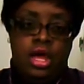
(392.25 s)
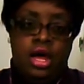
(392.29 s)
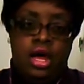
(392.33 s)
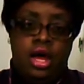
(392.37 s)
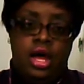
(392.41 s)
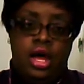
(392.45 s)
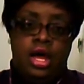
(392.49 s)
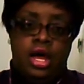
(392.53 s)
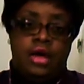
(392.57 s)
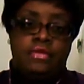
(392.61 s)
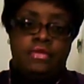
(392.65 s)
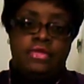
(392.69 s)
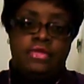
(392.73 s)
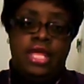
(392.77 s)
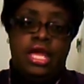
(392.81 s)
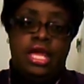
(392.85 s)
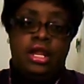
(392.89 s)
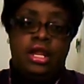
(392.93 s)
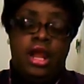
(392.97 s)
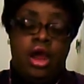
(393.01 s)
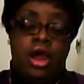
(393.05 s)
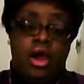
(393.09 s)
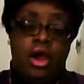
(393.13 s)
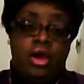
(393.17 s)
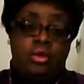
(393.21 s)
that
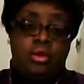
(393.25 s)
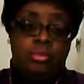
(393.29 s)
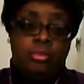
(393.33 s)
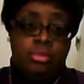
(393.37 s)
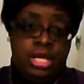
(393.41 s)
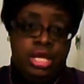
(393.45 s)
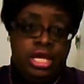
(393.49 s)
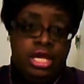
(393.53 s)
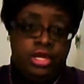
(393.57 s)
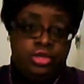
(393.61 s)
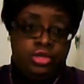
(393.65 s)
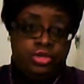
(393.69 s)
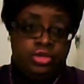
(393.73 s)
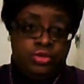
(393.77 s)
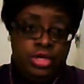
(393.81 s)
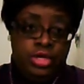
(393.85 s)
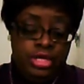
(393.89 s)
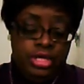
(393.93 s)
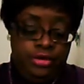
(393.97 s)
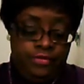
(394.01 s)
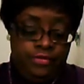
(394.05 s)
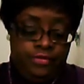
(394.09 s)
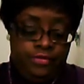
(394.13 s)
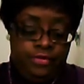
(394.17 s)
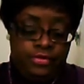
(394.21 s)
aren't being
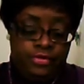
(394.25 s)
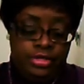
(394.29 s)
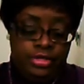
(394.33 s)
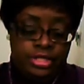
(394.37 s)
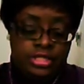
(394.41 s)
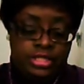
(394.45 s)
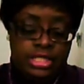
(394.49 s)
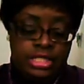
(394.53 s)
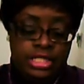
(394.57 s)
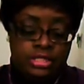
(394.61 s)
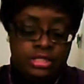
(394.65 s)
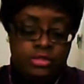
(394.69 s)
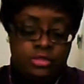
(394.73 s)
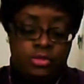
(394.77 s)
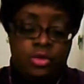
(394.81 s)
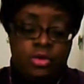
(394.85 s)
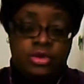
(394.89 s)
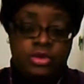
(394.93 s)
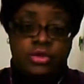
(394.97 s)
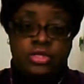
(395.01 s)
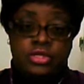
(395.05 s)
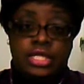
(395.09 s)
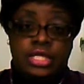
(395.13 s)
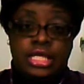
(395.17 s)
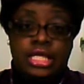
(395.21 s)
treated for these
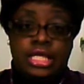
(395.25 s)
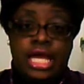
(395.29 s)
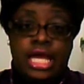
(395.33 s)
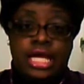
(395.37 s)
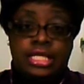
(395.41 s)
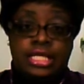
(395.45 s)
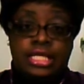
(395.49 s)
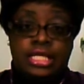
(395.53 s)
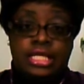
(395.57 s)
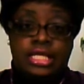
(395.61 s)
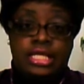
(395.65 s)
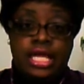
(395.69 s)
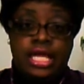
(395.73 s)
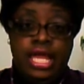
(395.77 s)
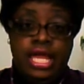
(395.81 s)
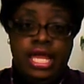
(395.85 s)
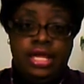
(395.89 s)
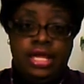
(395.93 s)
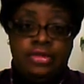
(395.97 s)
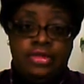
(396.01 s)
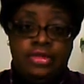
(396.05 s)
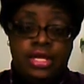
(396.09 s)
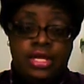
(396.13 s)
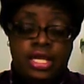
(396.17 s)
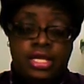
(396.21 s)
disorders, they like to
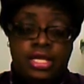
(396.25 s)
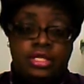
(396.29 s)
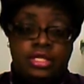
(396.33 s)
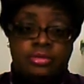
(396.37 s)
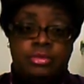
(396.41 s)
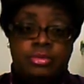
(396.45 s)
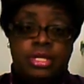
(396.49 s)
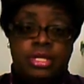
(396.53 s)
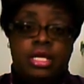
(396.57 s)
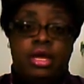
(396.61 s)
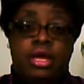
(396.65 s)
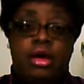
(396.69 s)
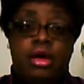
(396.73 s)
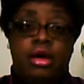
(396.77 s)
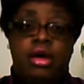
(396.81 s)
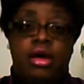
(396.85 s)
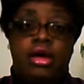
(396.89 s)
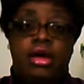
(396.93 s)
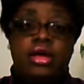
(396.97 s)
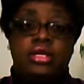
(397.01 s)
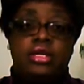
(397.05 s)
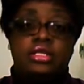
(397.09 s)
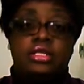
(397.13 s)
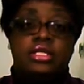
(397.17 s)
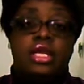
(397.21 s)
take these
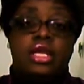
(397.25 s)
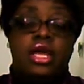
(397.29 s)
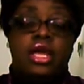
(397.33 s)
because